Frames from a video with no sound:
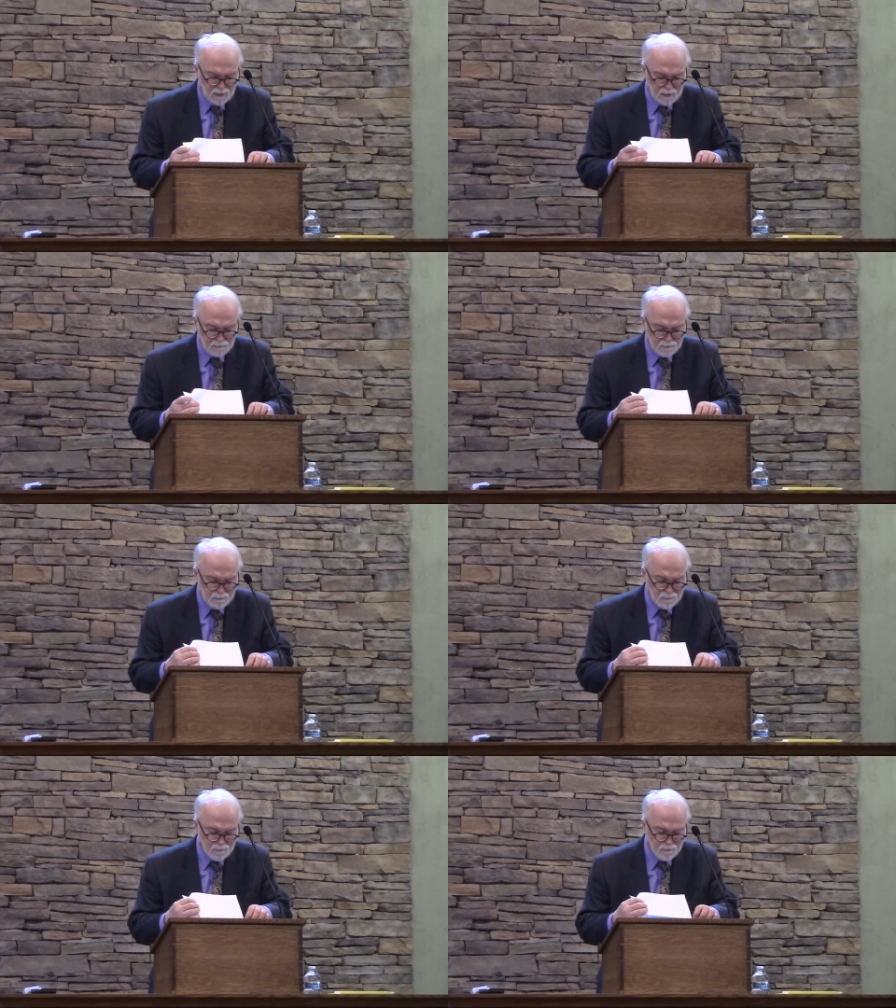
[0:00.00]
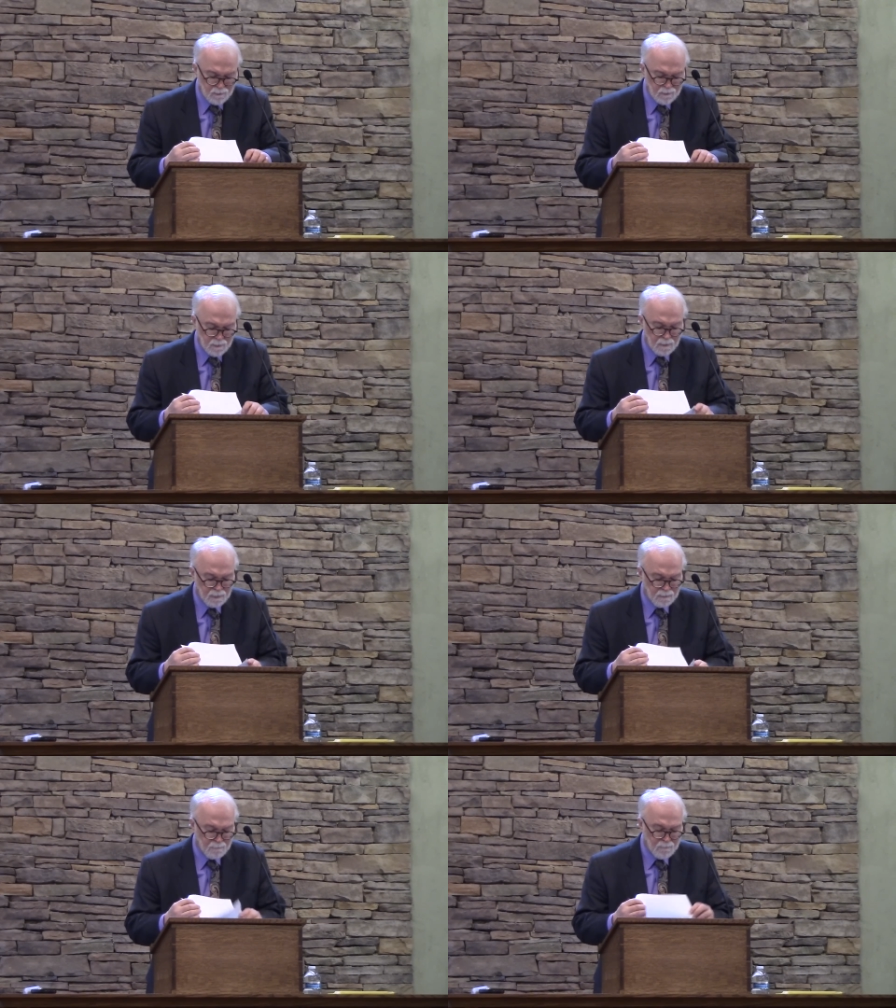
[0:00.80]
Um,
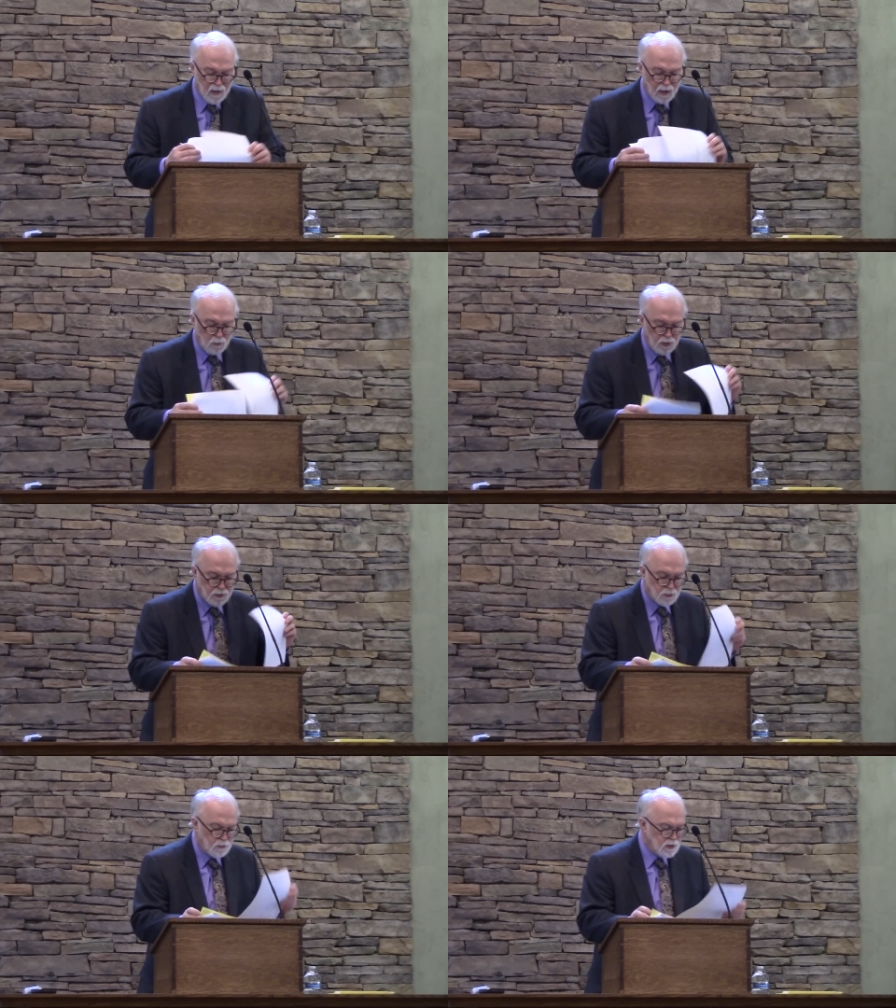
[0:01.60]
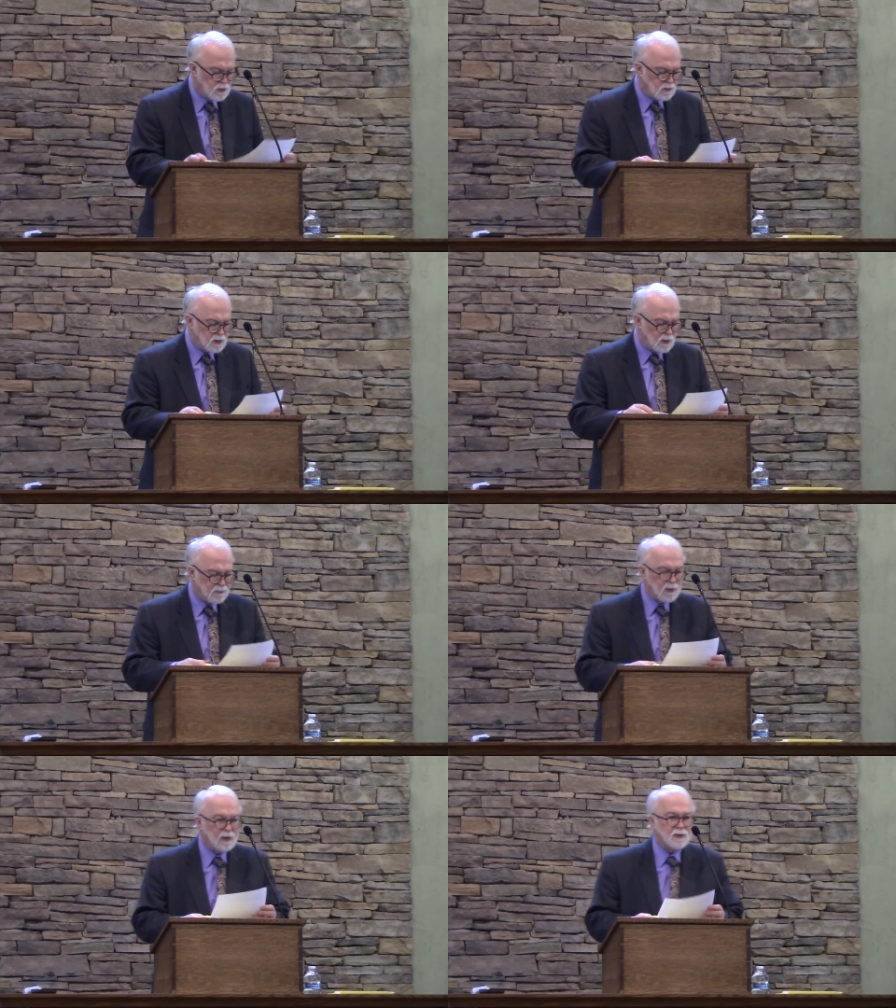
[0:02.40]
I wanted to read you
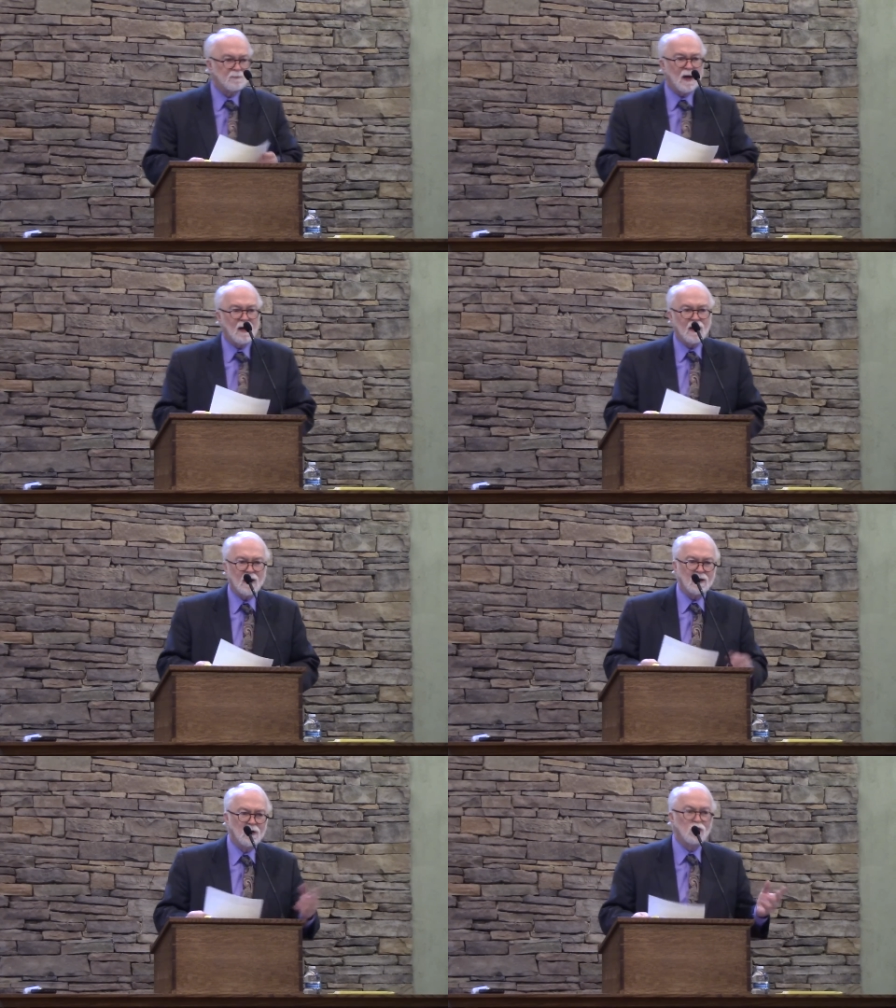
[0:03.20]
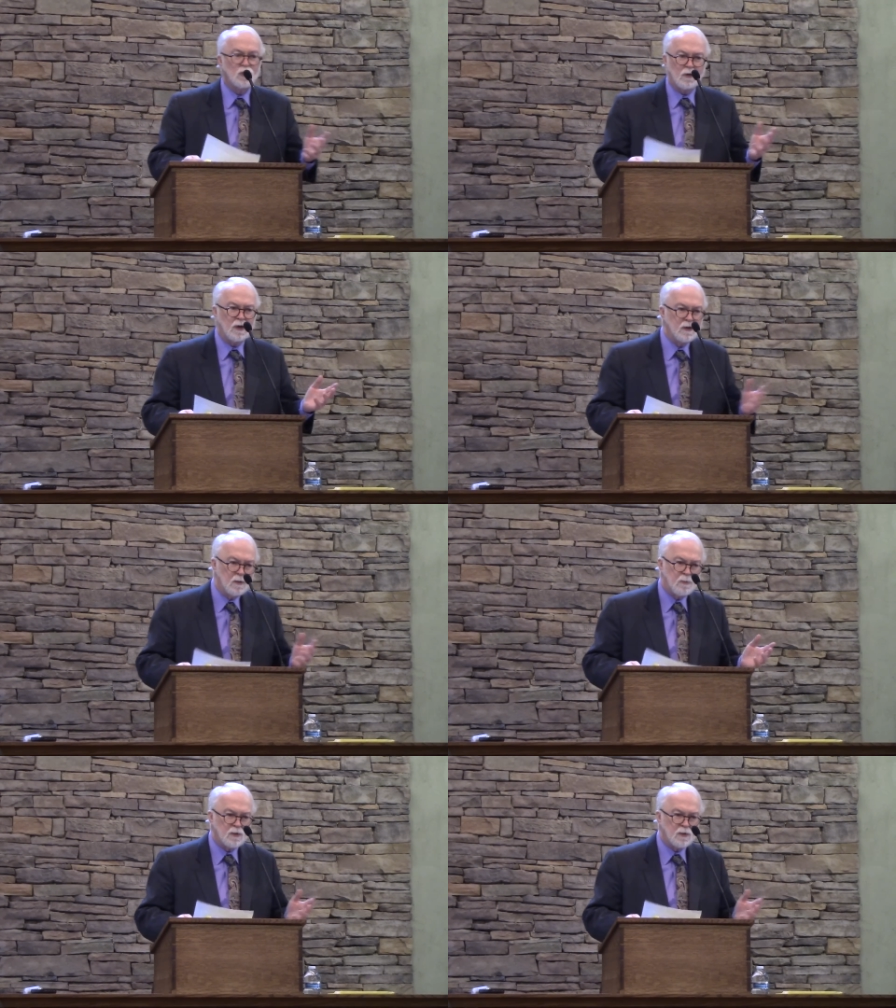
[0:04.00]
something that's by a Lutheran,